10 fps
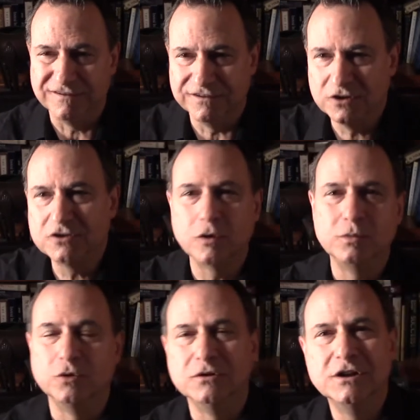
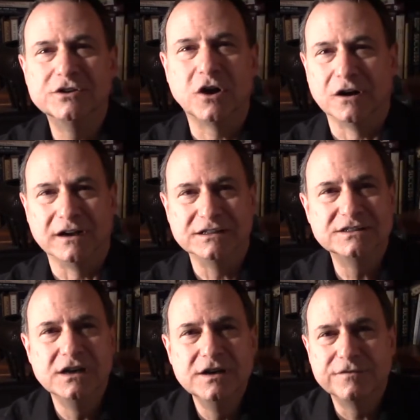vulnerable targets
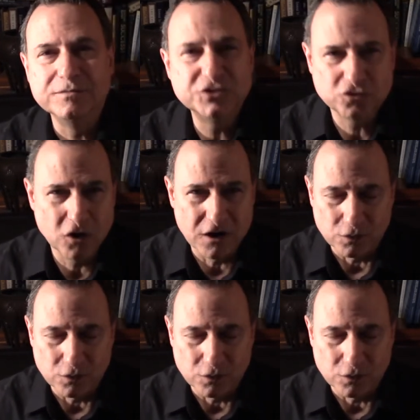from strong